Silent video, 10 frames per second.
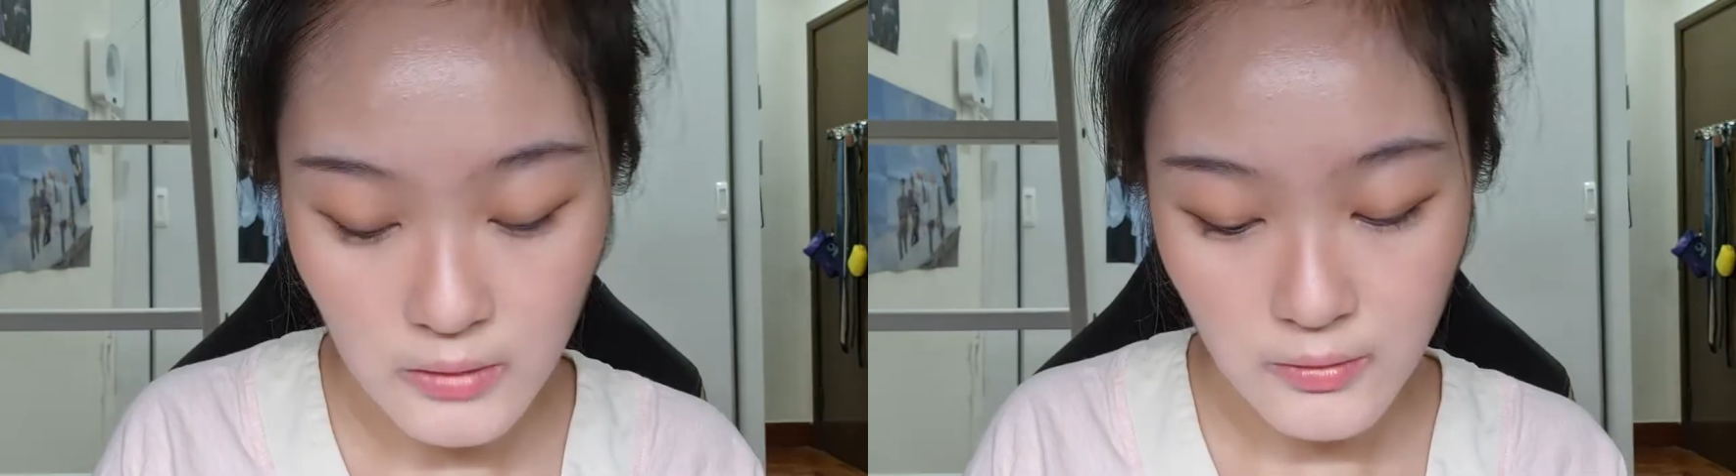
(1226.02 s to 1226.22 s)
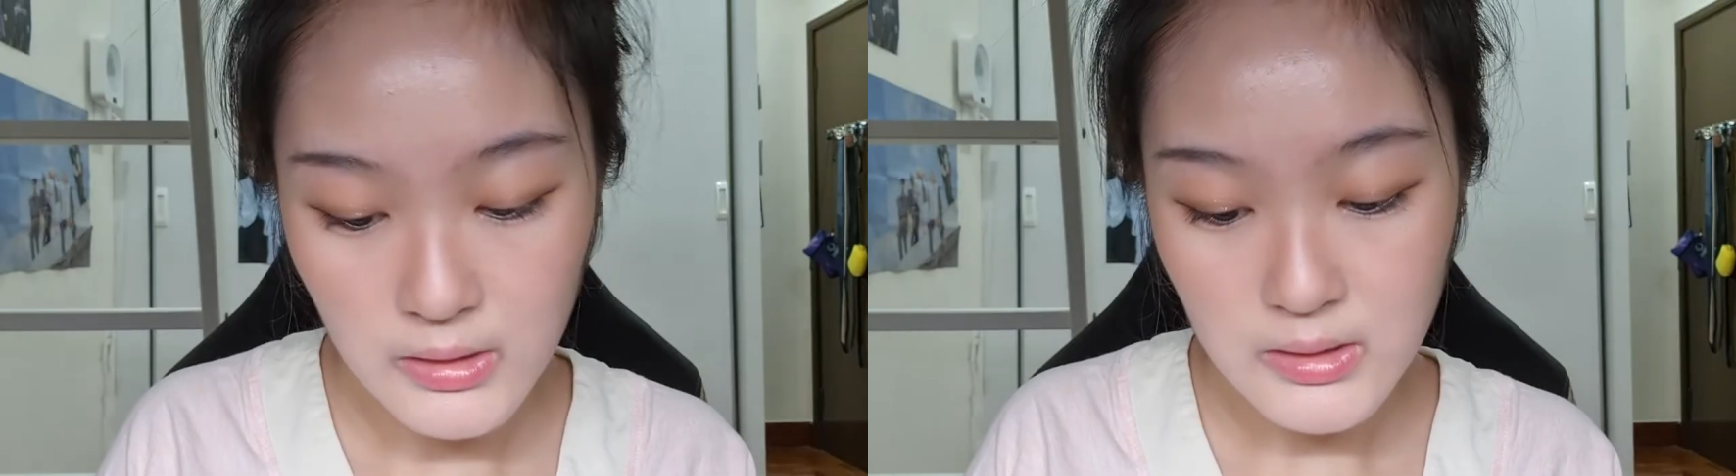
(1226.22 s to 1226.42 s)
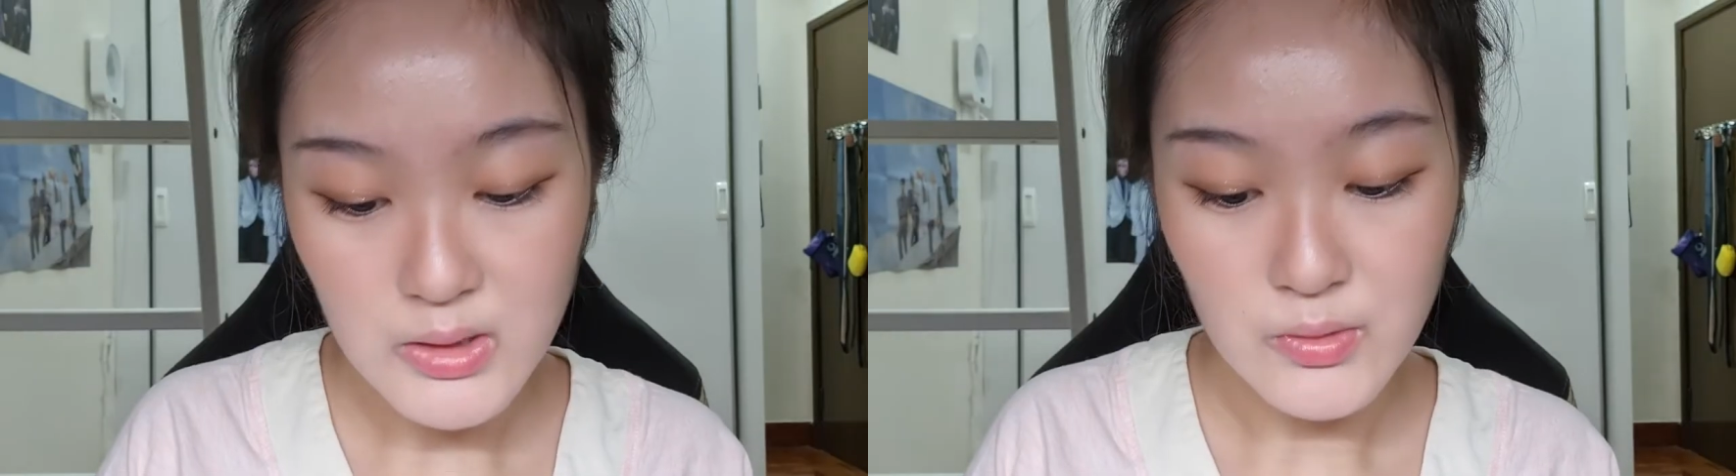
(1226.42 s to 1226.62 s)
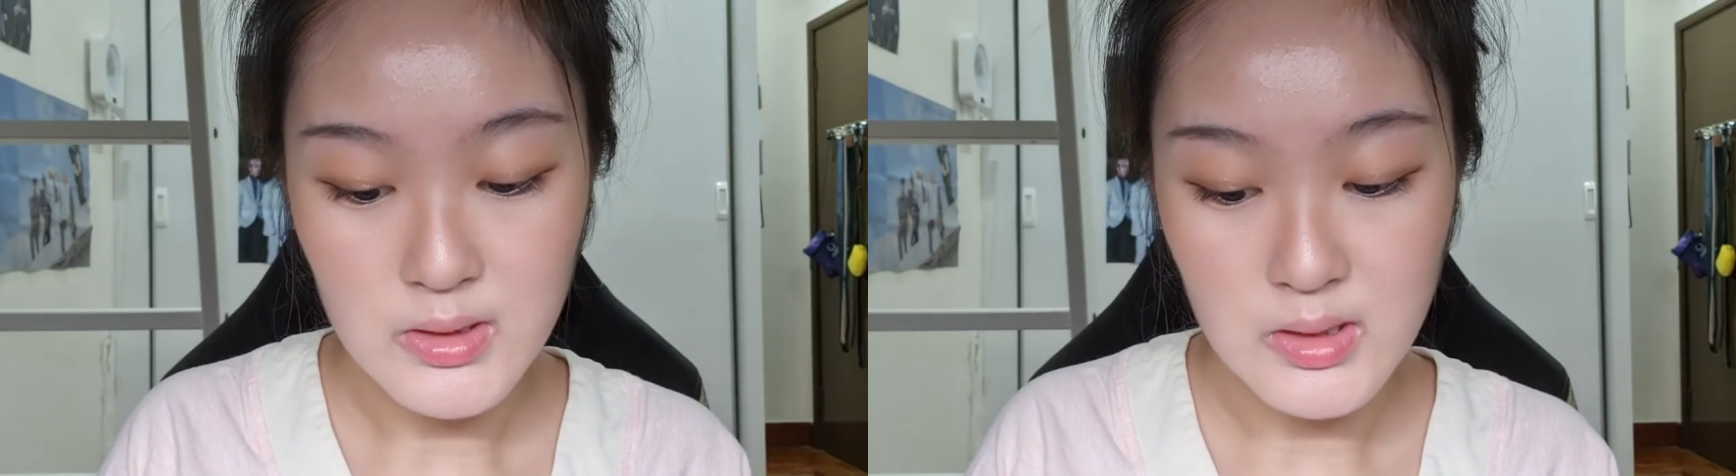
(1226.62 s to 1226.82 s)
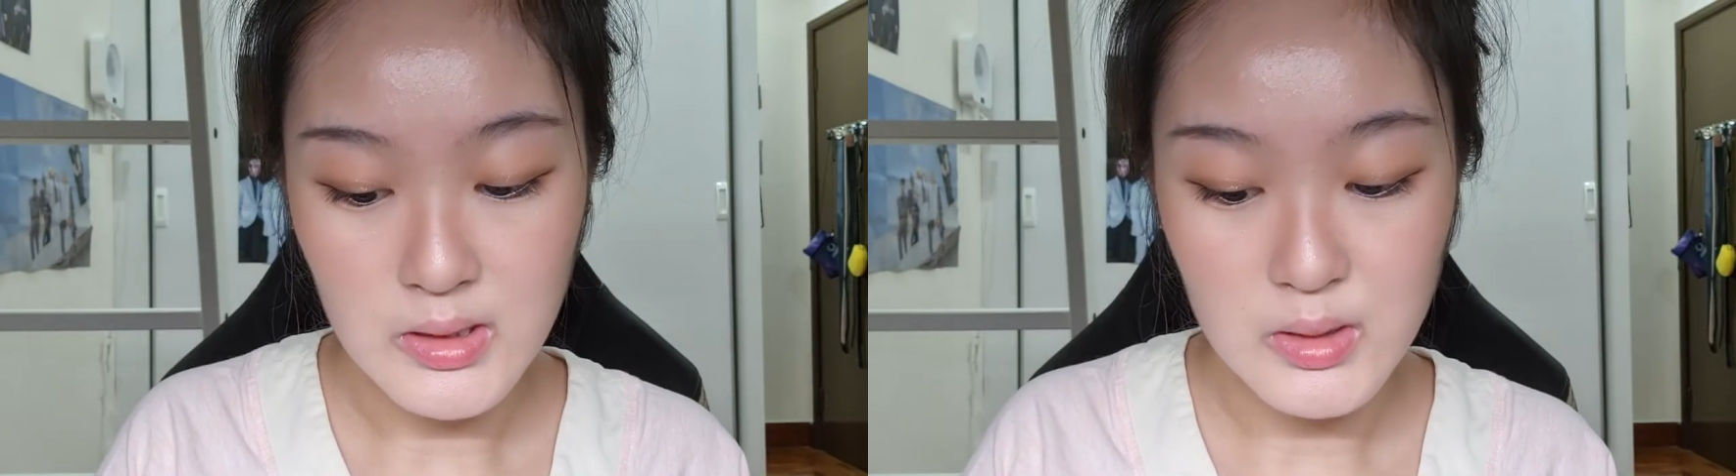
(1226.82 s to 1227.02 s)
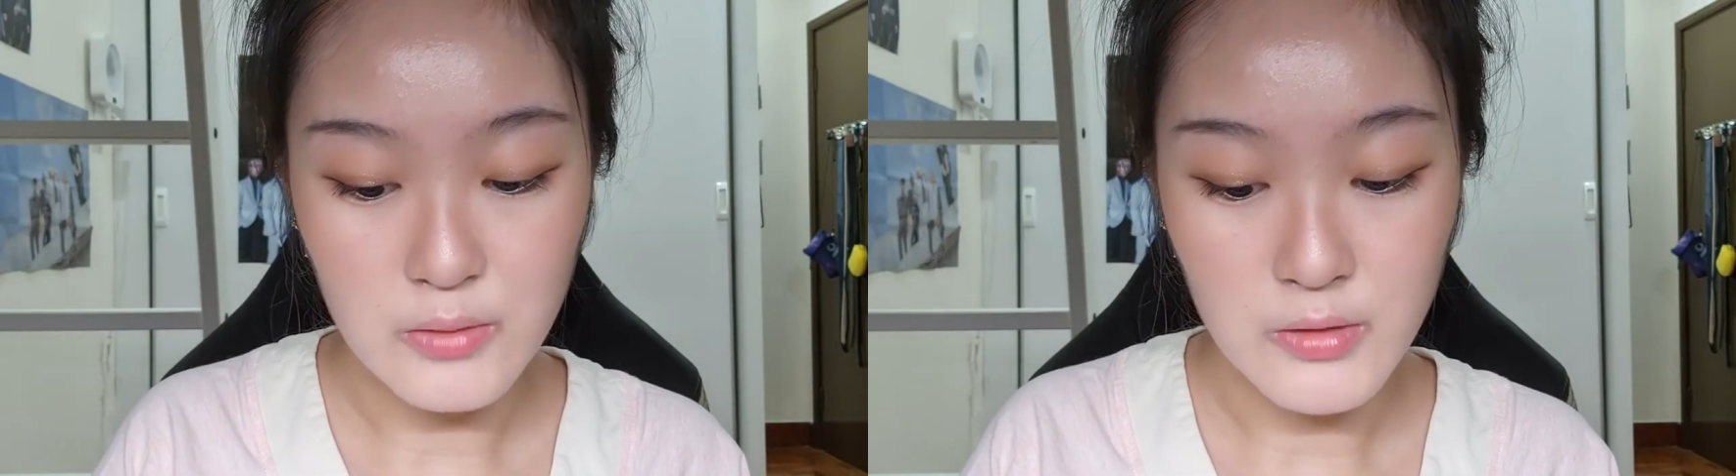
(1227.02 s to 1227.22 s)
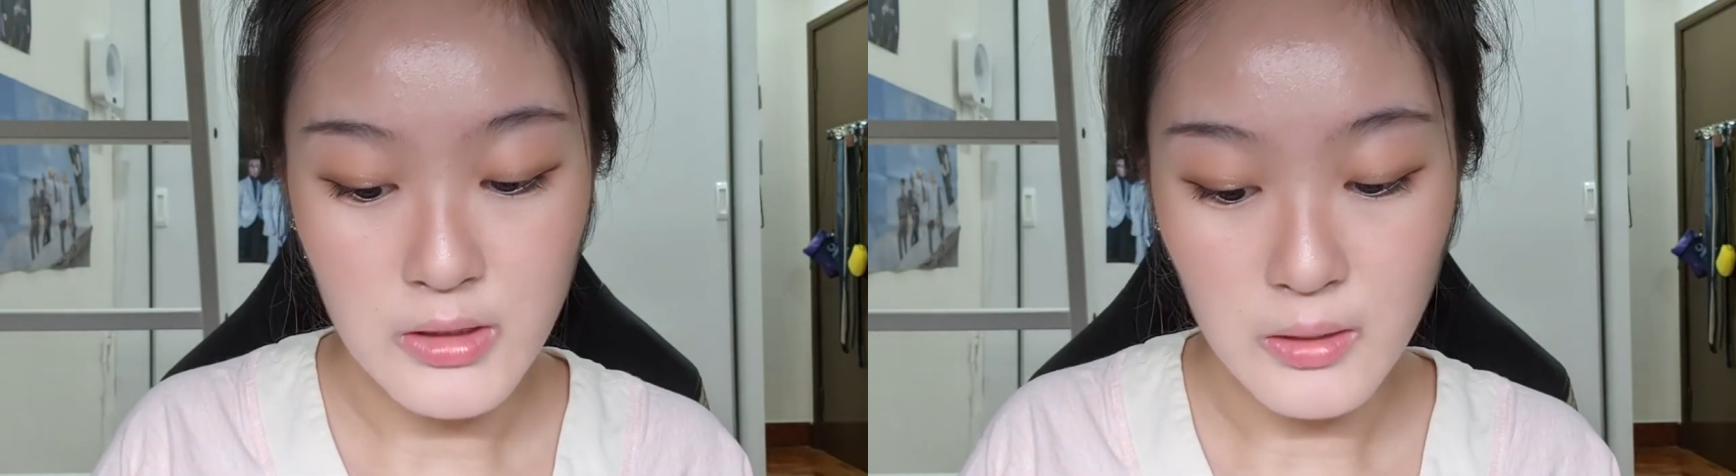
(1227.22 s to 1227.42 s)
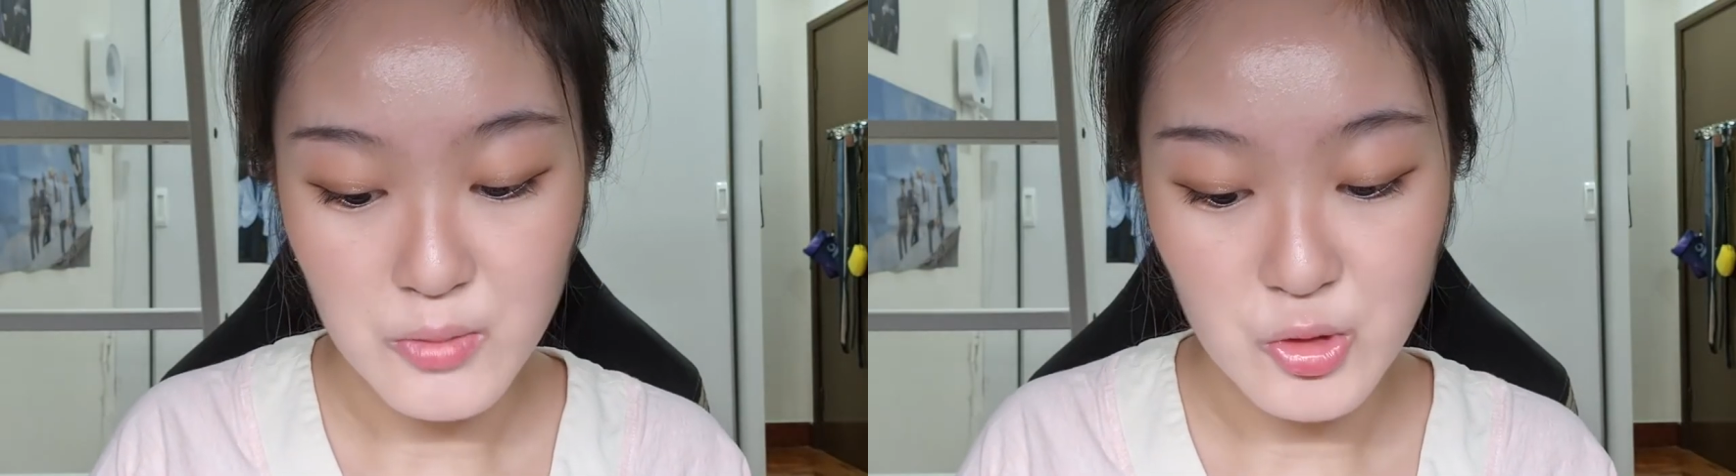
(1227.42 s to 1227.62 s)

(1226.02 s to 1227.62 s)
It really does what it says. It really helps